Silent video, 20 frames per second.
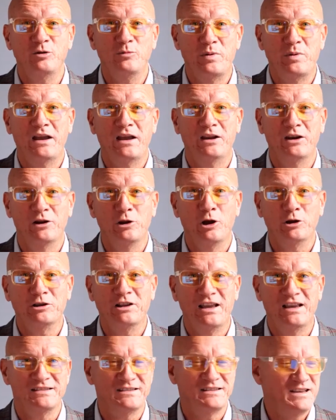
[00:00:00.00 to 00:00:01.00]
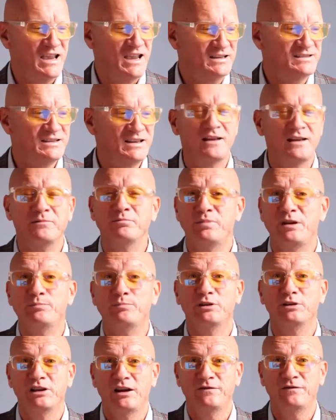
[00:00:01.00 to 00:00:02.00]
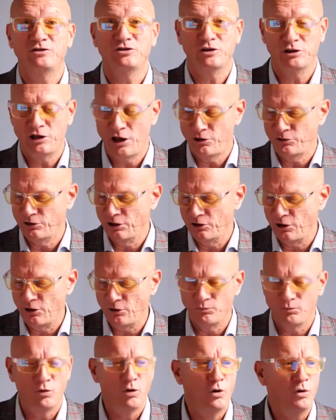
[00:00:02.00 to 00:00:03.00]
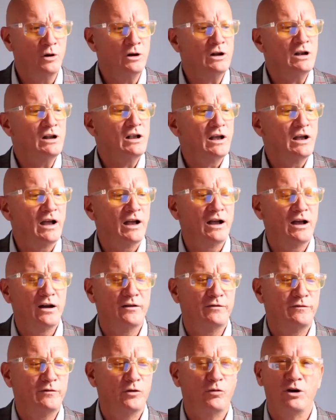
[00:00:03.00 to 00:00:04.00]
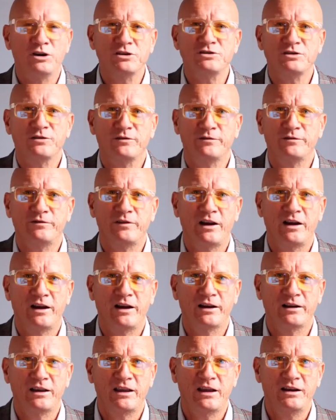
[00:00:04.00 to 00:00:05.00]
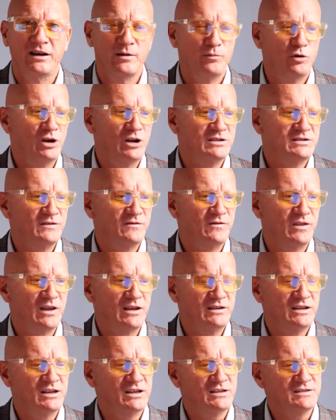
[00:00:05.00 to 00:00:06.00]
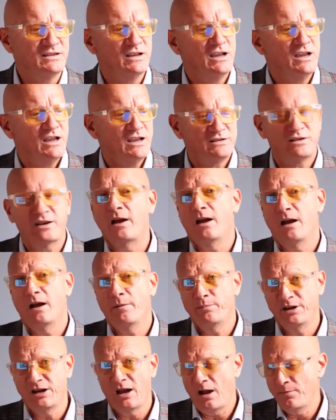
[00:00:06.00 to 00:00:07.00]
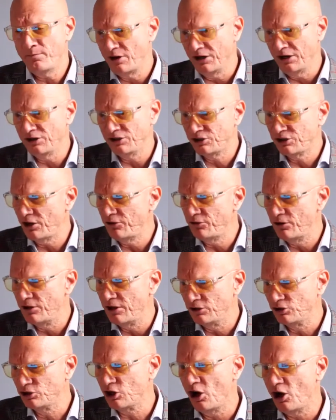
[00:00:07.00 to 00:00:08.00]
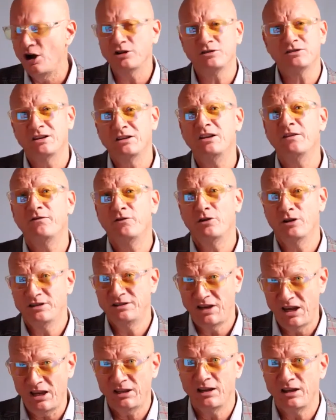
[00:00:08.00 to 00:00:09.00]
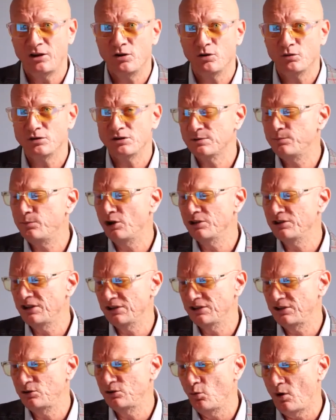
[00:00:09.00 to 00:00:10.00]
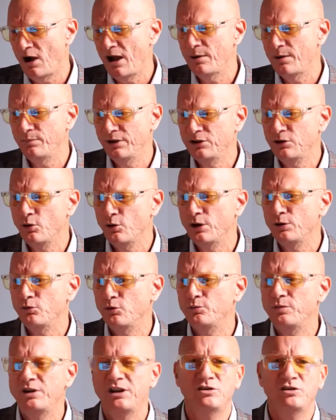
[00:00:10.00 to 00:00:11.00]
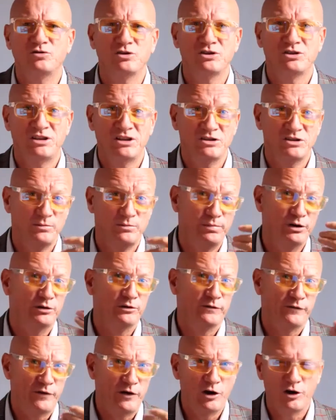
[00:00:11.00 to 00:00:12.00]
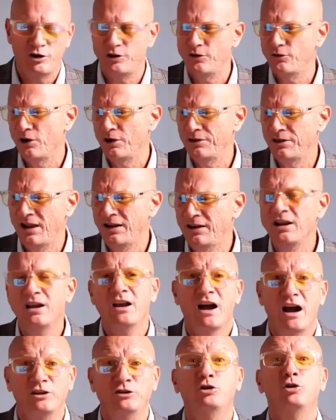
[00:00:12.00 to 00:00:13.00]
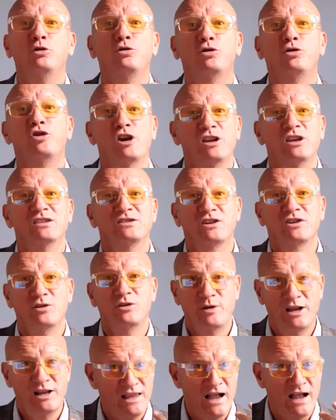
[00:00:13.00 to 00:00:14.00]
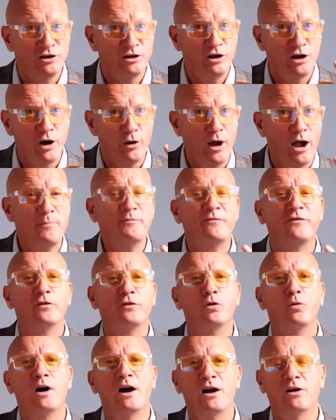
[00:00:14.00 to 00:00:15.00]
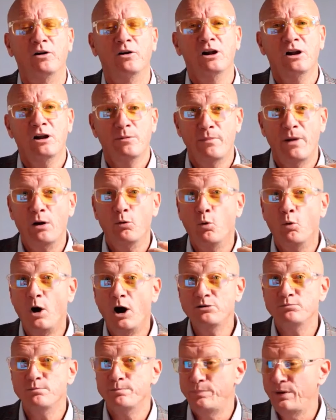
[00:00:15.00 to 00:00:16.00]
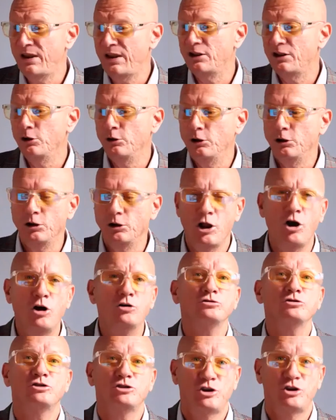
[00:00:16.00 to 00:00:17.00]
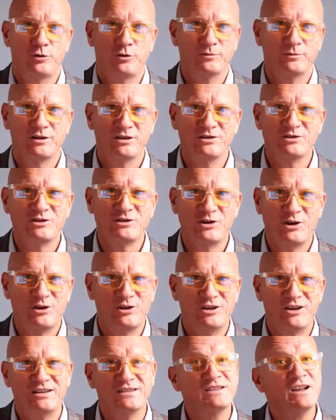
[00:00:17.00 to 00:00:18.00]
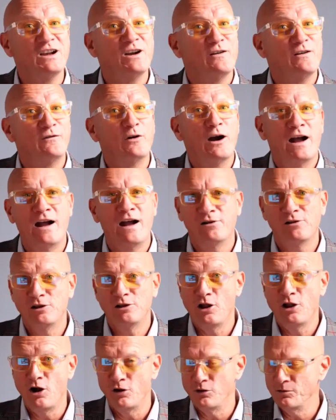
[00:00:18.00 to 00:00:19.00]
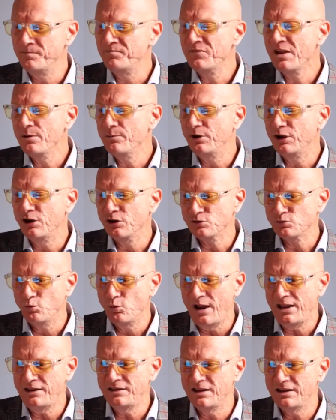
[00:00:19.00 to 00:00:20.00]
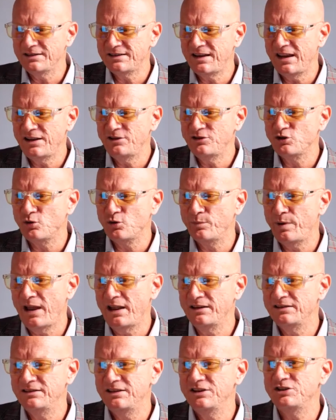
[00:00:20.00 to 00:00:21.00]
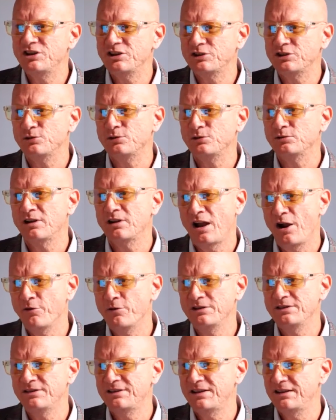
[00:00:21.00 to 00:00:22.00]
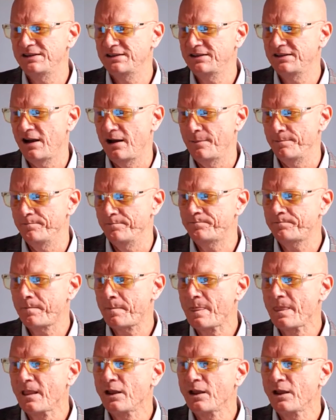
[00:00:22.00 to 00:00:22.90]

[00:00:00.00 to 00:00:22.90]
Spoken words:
and you paid a lot less tax, and people left you alone a lot more for want of getting a bullet if they didn't. So, but I'm going to show you the chart and give you a technical response as to why Bitcoin will be interesting to build further on that. I do think it's going to be allowed to go up for a while. My one big long-term concern is for how long, because when the central bank digital currencies come,